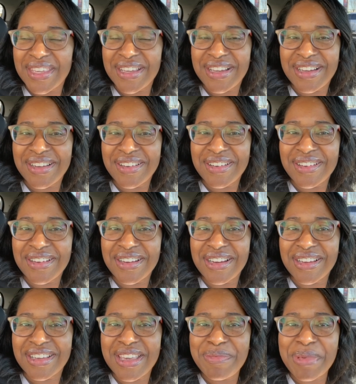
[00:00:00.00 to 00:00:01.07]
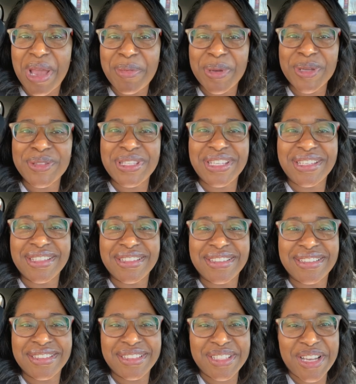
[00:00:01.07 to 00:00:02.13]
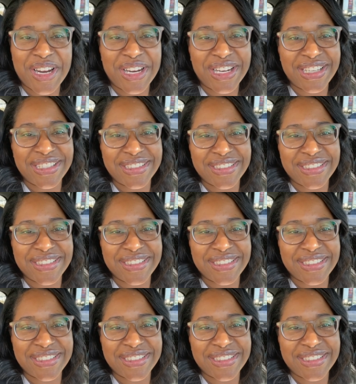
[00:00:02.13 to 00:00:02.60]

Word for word: I'll, uh, I'll keep y'all posted. All right.